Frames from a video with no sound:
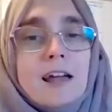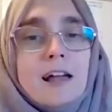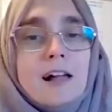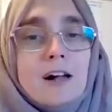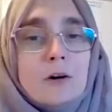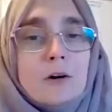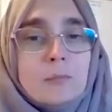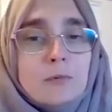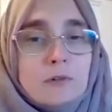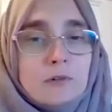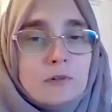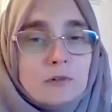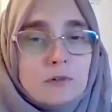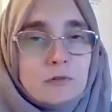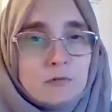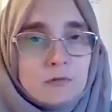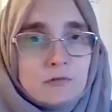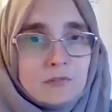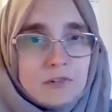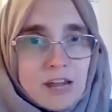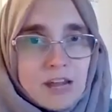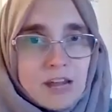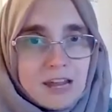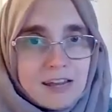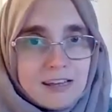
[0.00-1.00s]
help you to
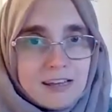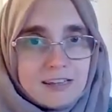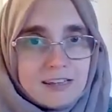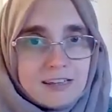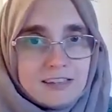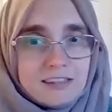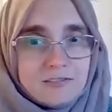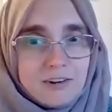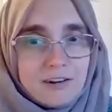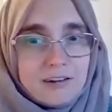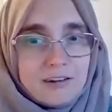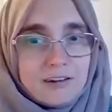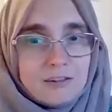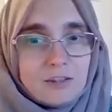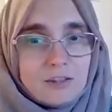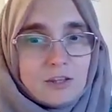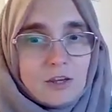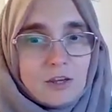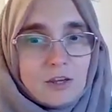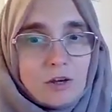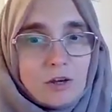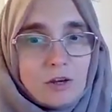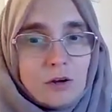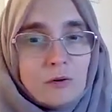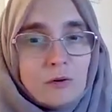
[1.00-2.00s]
rectify
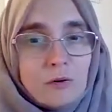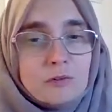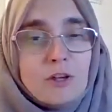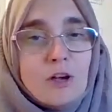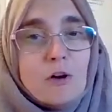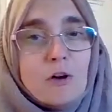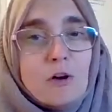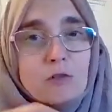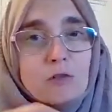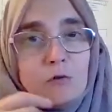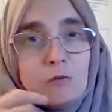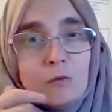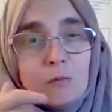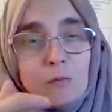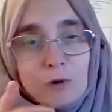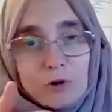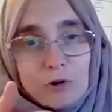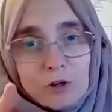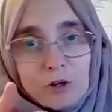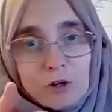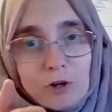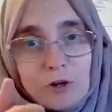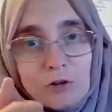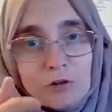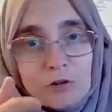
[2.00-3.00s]
those through
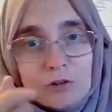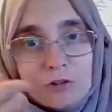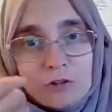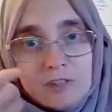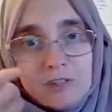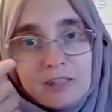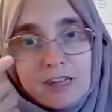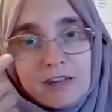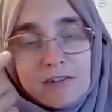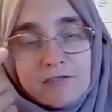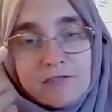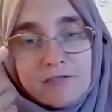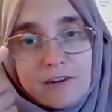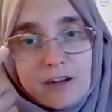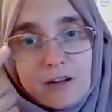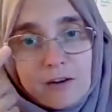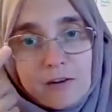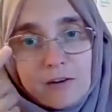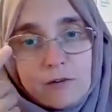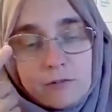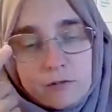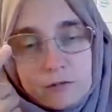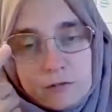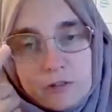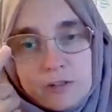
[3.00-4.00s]
working on your
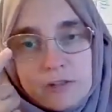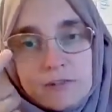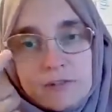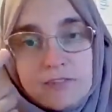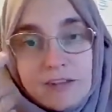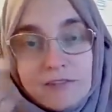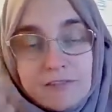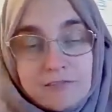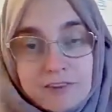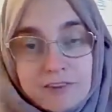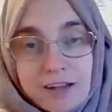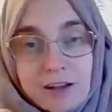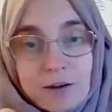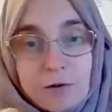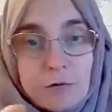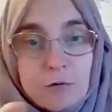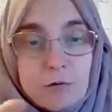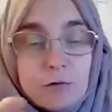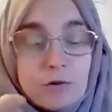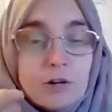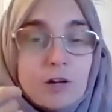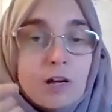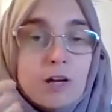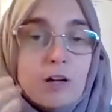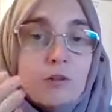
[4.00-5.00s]

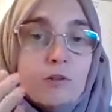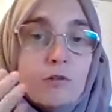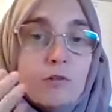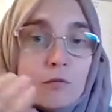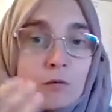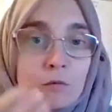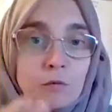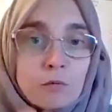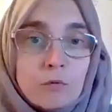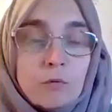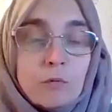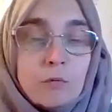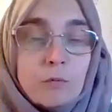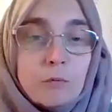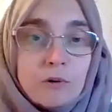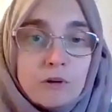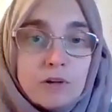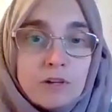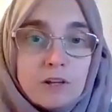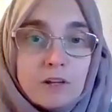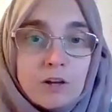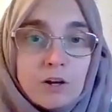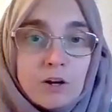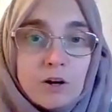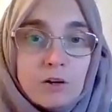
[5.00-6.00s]
tafakkur, through
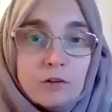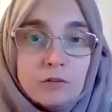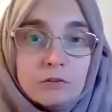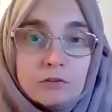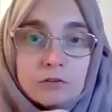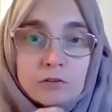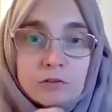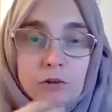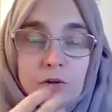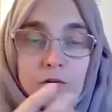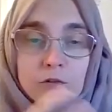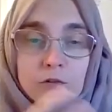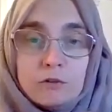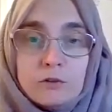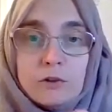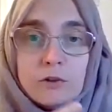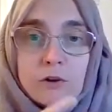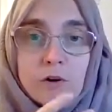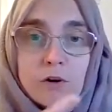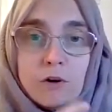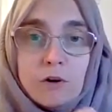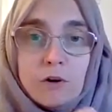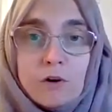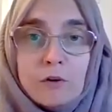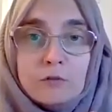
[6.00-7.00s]
working on
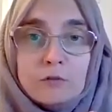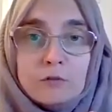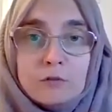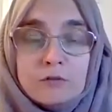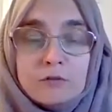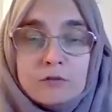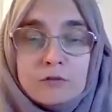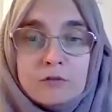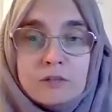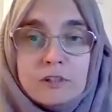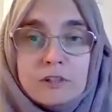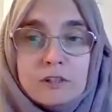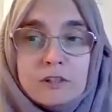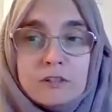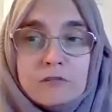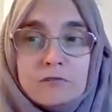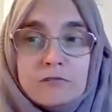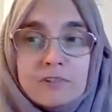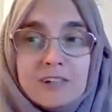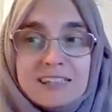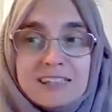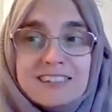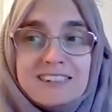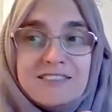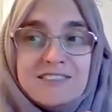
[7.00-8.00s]
your own
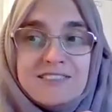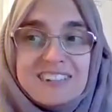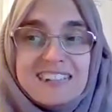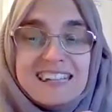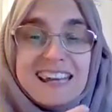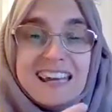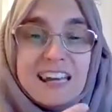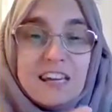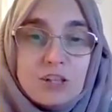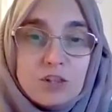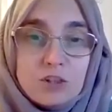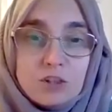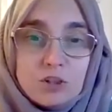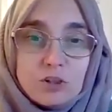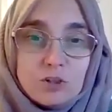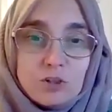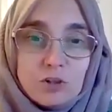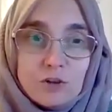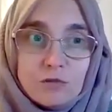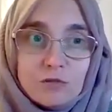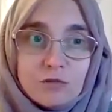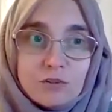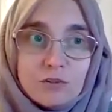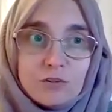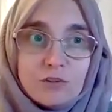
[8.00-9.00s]
rectification
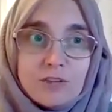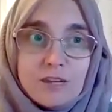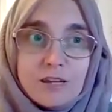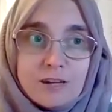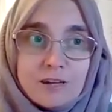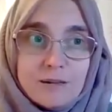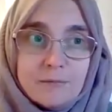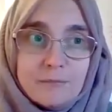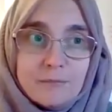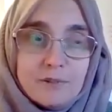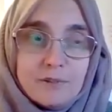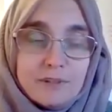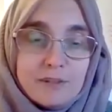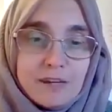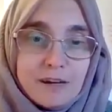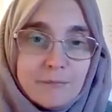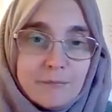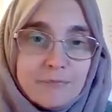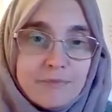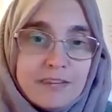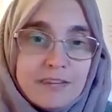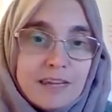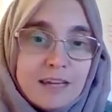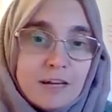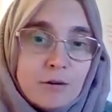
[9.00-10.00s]
of your tarbiyah,
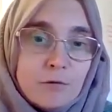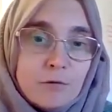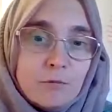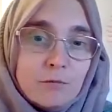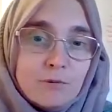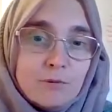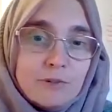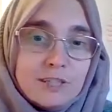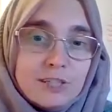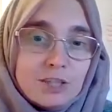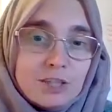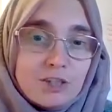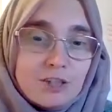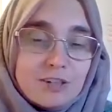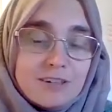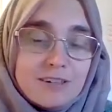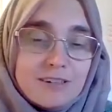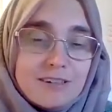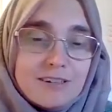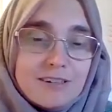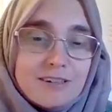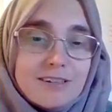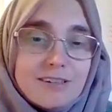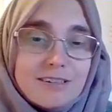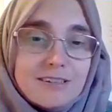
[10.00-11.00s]
which
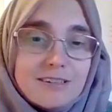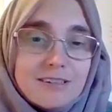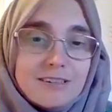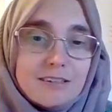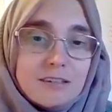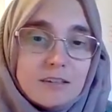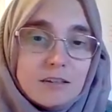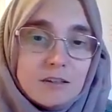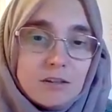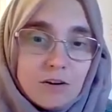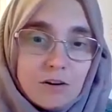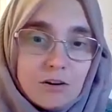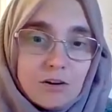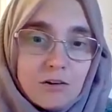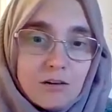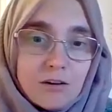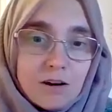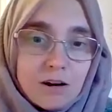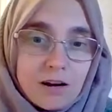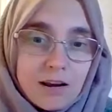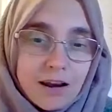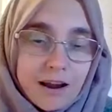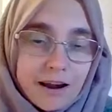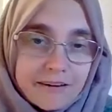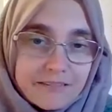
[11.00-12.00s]
is your
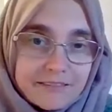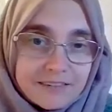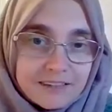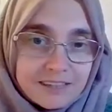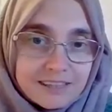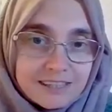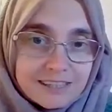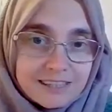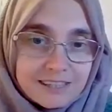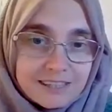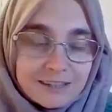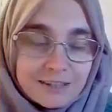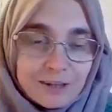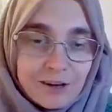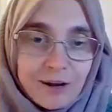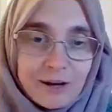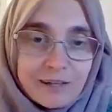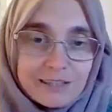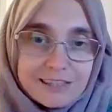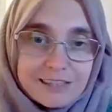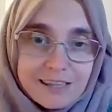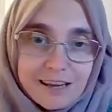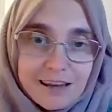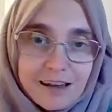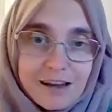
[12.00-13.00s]
character, your
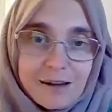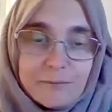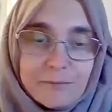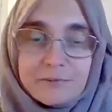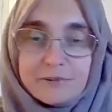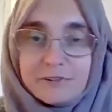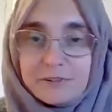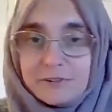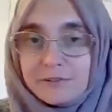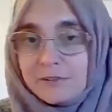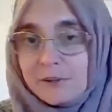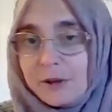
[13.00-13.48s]
adab.